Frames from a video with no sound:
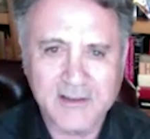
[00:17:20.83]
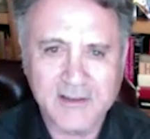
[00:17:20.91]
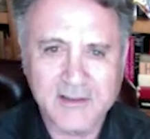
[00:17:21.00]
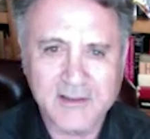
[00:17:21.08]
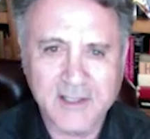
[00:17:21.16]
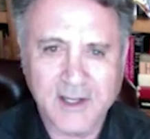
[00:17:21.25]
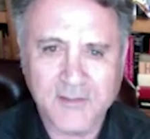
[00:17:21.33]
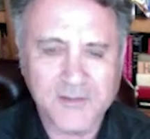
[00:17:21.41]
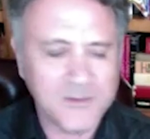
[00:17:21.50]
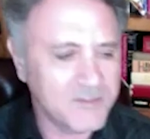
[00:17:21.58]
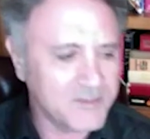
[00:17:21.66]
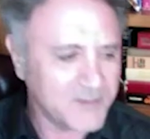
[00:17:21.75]
you know,
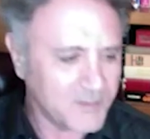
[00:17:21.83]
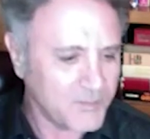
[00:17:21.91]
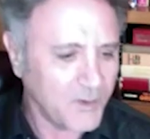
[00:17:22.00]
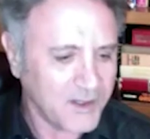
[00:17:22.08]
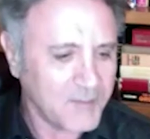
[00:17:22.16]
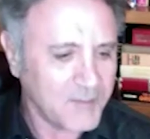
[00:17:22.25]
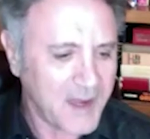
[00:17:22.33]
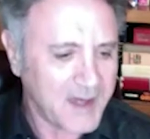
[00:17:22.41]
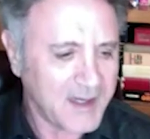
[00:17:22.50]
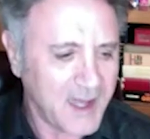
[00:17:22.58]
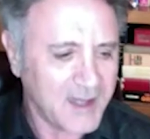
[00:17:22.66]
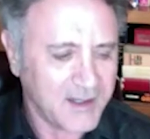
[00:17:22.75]
from Welcome Back,
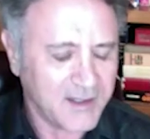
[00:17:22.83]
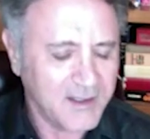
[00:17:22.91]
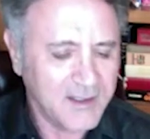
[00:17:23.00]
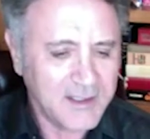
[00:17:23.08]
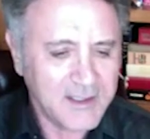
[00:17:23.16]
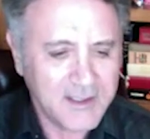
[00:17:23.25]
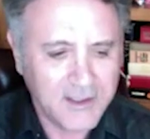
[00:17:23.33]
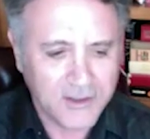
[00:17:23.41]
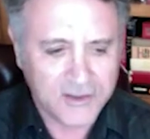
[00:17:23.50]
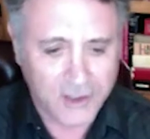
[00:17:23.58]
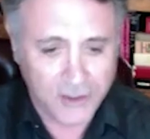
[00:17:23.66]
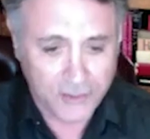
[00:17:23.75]
Kotter.
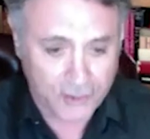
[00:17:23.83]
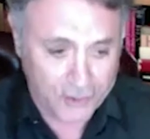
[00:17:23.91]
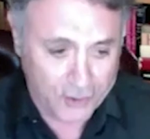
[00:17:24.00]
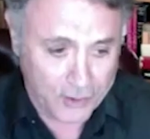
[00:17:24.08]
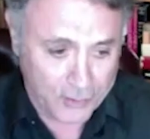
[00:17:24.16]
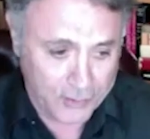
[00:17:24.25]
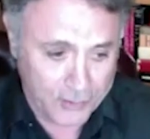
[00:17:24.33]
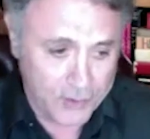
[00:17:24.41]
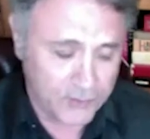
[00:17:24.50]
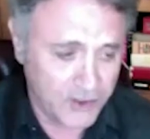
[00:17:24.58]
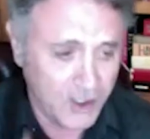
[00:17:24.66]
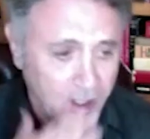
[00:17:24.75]
So yeah, you know,
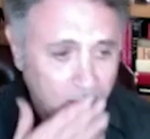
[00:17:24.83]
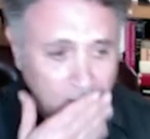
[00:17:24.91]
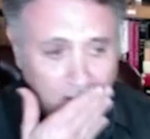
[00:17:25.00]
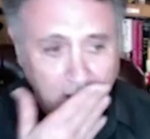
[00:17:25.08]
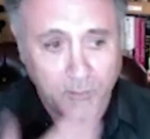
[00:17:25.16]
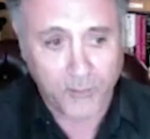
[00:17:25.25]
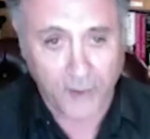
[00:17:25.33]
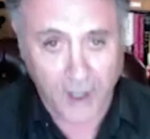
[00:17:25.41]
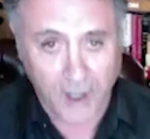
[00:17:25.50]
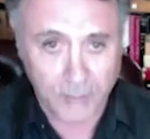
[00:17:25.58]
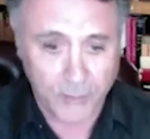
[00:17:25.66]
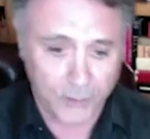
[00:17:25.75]
John got a
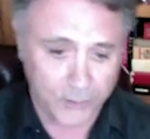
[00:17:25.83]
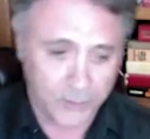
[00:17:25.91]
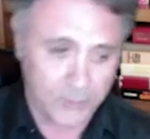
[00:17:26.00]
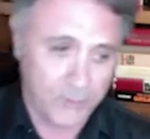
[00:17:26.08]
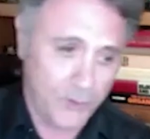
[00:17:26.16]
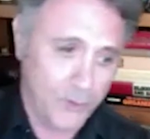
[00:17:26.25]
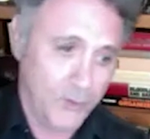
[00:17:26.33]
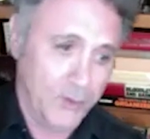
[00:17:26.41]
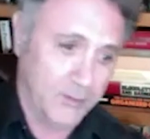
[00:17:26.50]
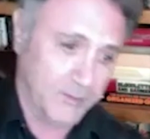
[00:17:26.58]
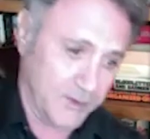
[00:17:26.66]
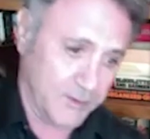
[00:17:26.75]
problem.
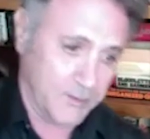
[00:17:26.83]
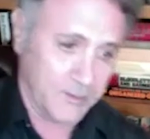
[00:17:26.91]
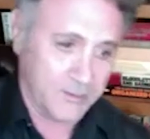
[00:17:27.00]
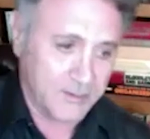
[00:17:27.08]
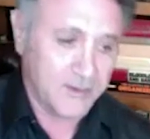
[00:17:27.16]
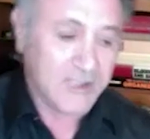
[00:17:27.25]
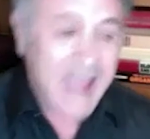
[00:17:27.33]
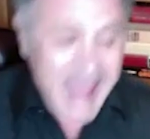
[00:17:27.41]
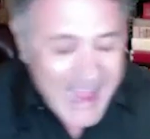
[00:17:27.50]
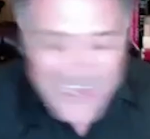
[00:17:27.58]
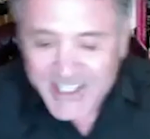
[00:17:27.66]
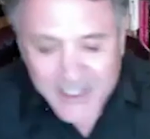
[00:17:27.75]
Uh, yeah,
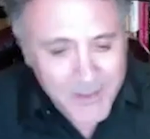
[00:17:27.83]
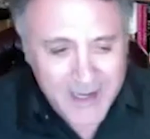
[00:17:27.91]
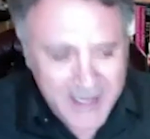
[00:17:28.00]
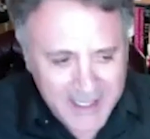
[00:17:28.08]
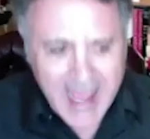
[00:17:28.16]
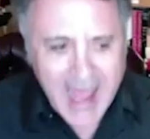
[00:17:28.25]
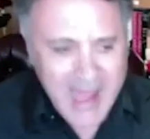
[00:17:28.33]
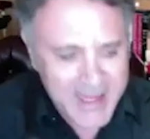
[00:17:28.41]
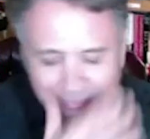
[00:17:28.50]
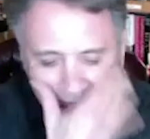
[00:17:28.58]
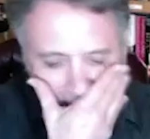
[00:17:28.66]
I swear to God, yeah.